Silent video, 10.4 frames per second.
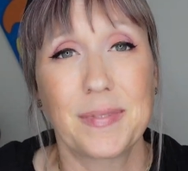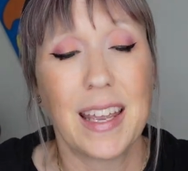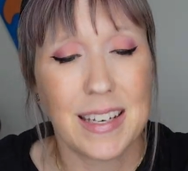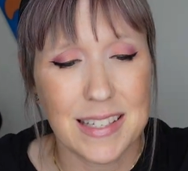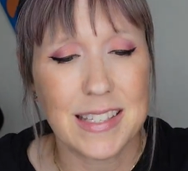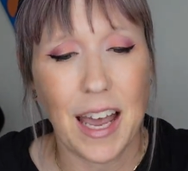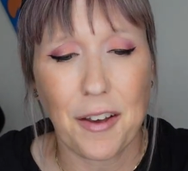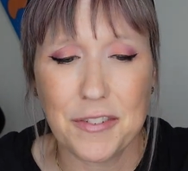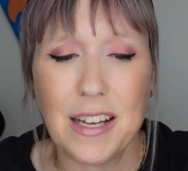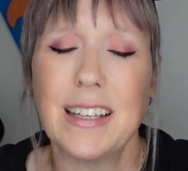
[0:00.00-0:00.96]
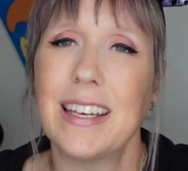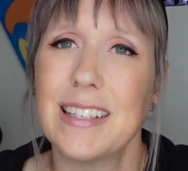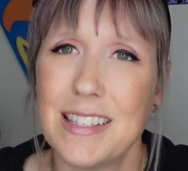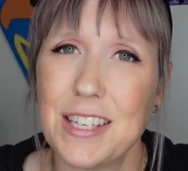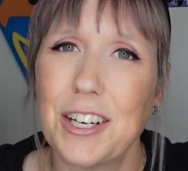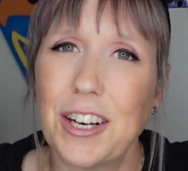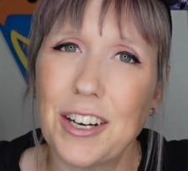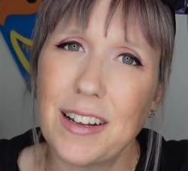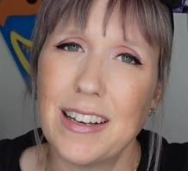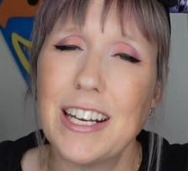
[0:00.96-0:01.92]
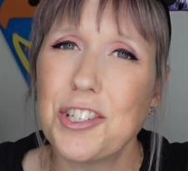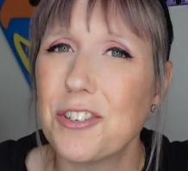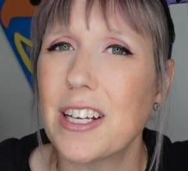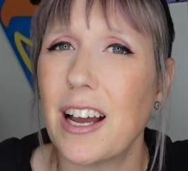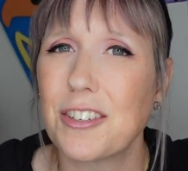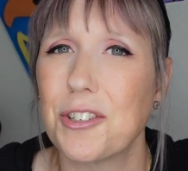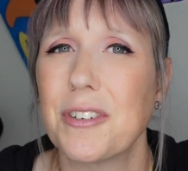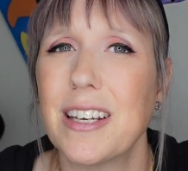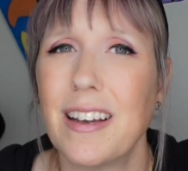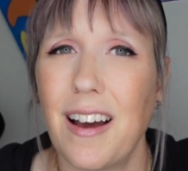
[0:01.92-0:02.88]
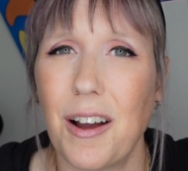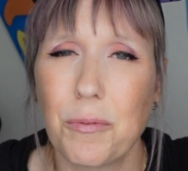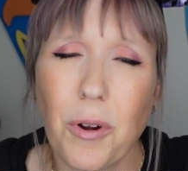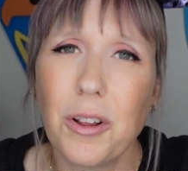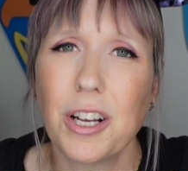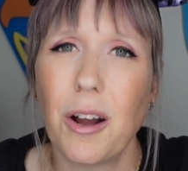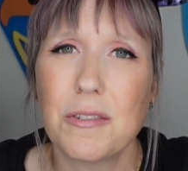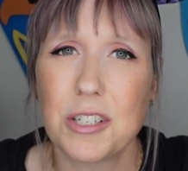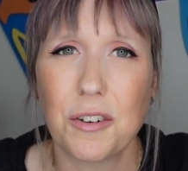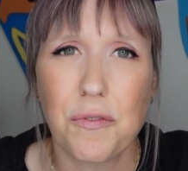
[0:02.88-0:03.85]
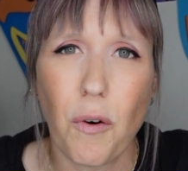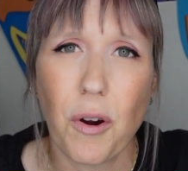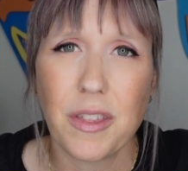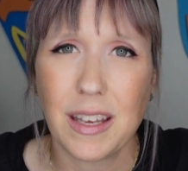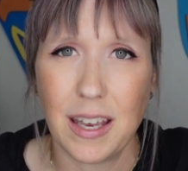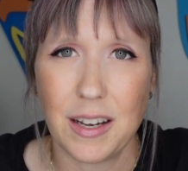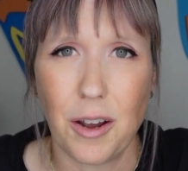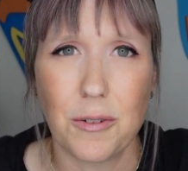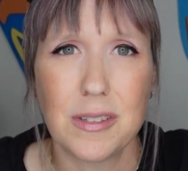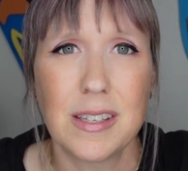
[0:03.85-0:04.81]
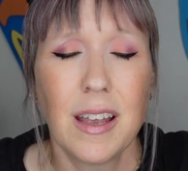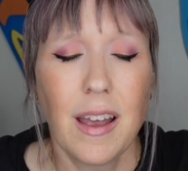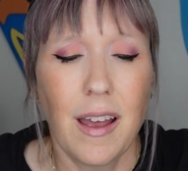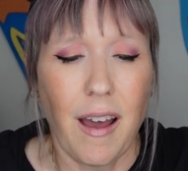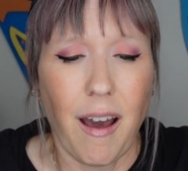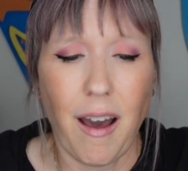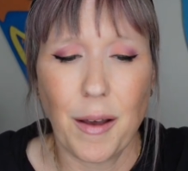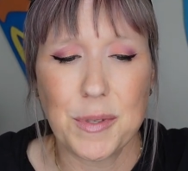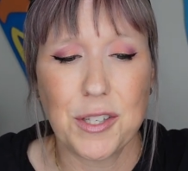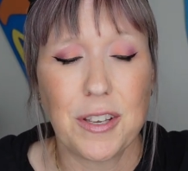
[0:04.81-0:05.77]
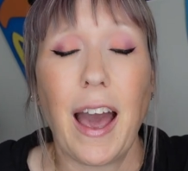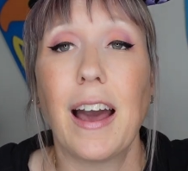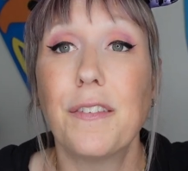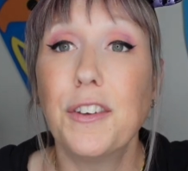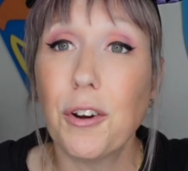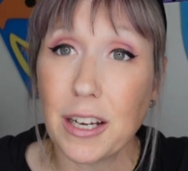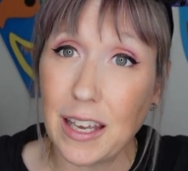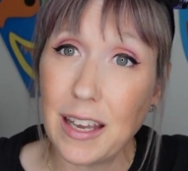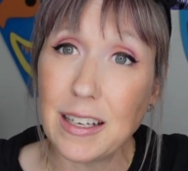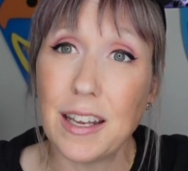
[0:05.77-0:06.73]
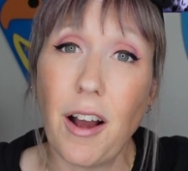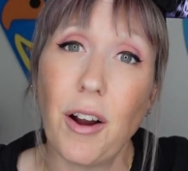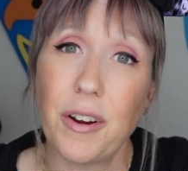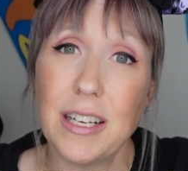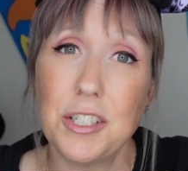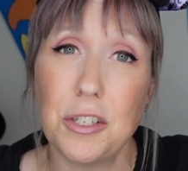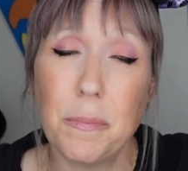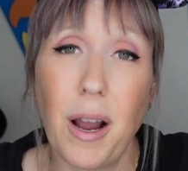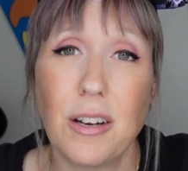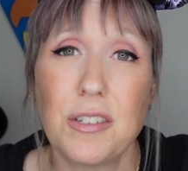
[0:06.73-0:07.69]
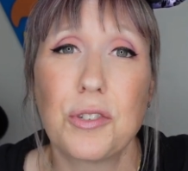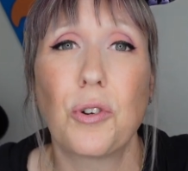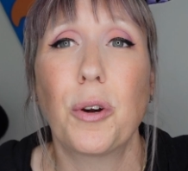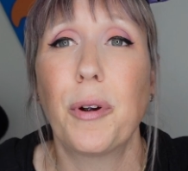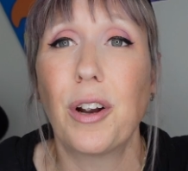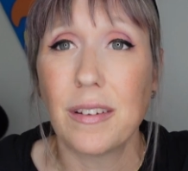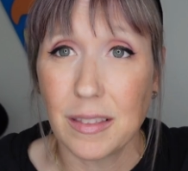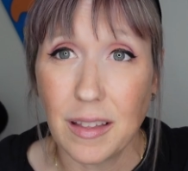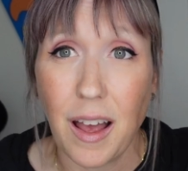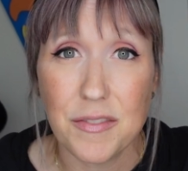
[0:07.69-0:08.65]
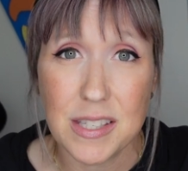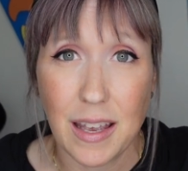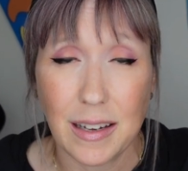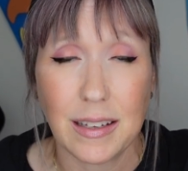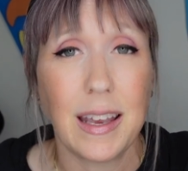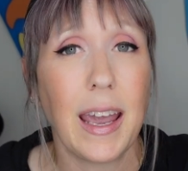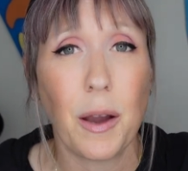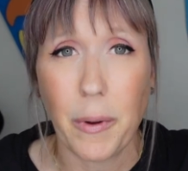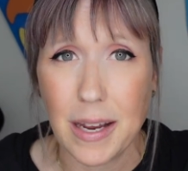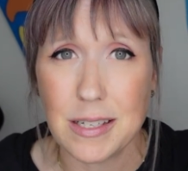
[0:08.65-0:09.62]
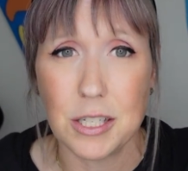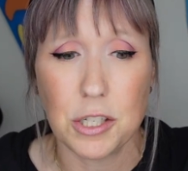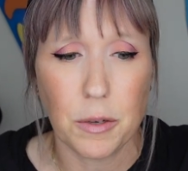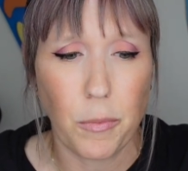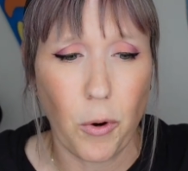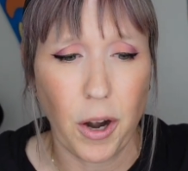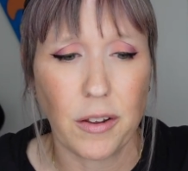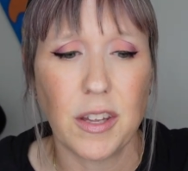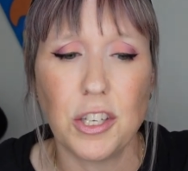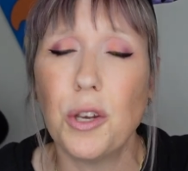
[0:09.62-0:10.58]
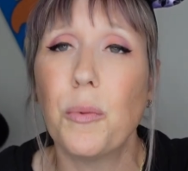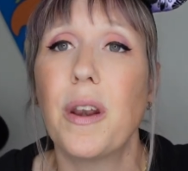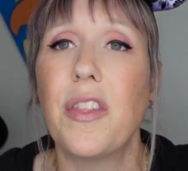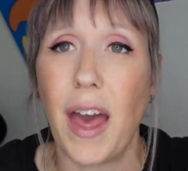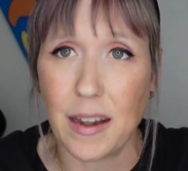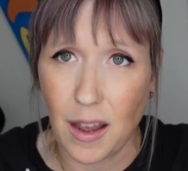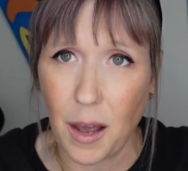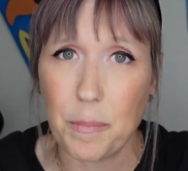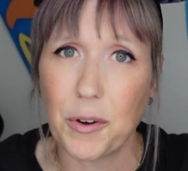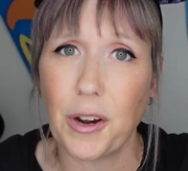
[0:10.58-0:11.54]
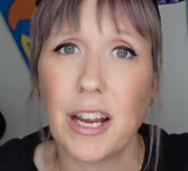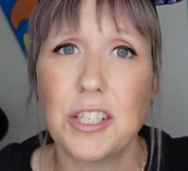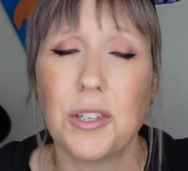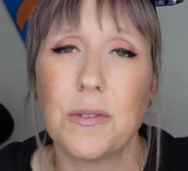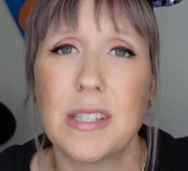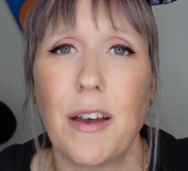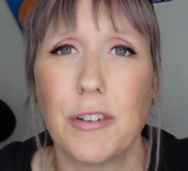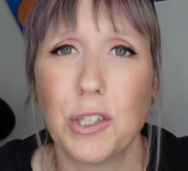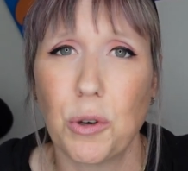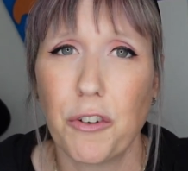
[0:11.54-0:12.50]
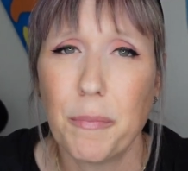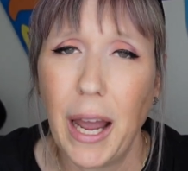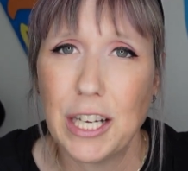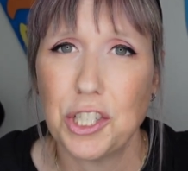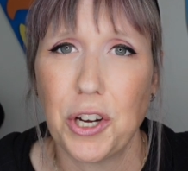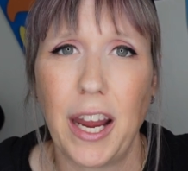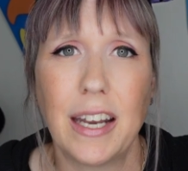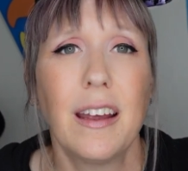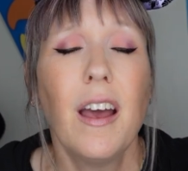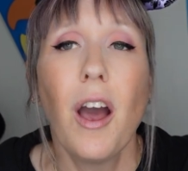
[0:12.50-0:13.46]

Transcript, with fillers: It is definitely considered an introductory uh, roller coaster for the kiddos. Um, so yeah, if your kid can already do Barnstormer, loves it, can't wait to do more, then you would then upgrade to Seven Dwarfs Mine Train.